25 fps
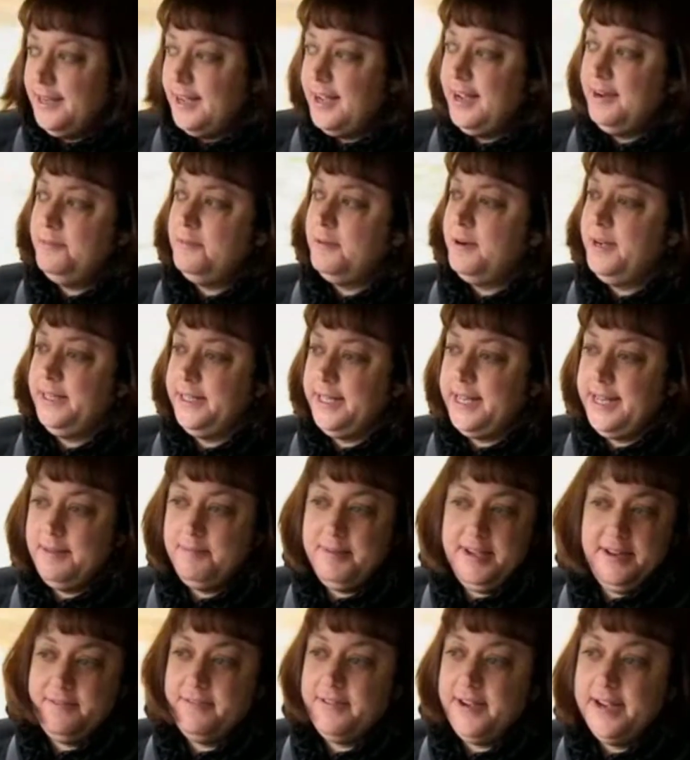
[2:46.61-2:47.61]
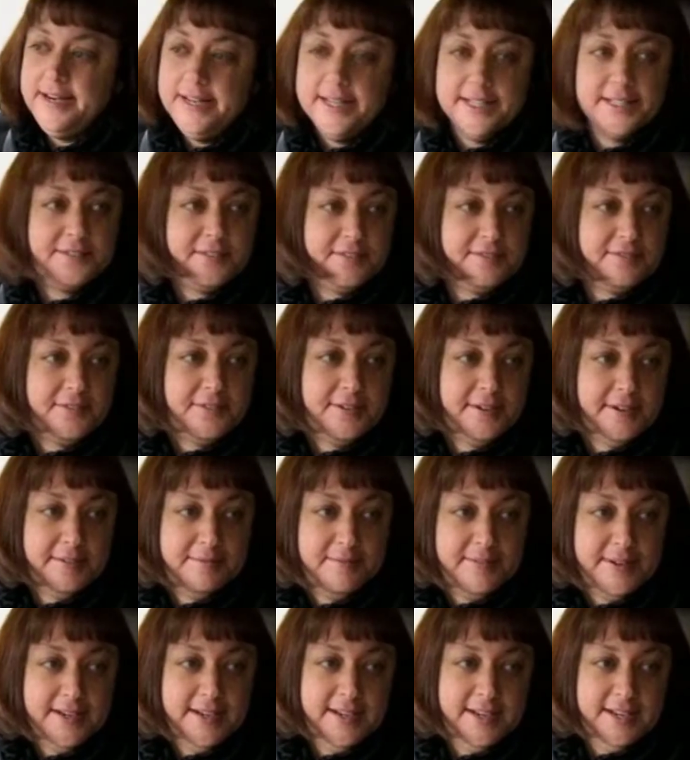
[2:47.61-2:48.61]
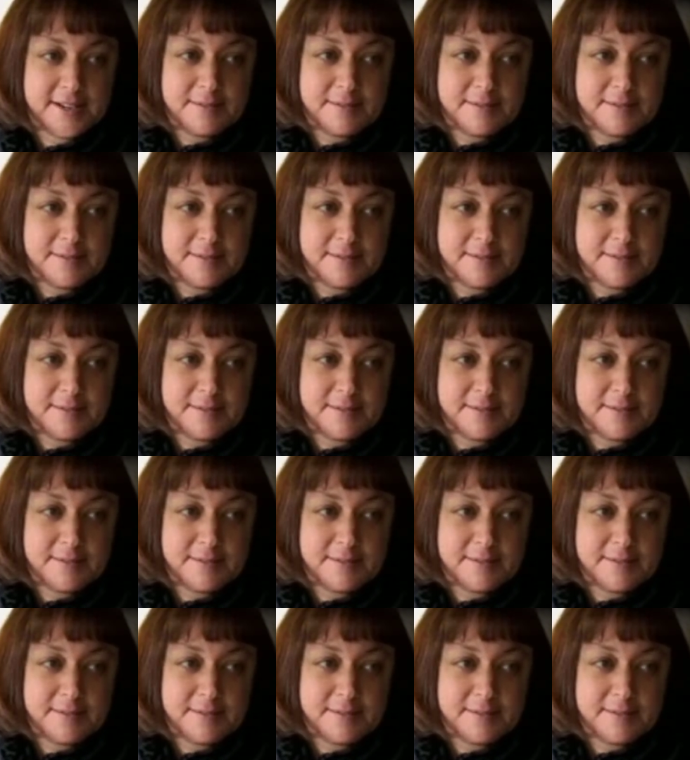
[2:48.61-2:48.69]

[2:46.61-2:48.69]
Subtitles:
I want campaign finance reform.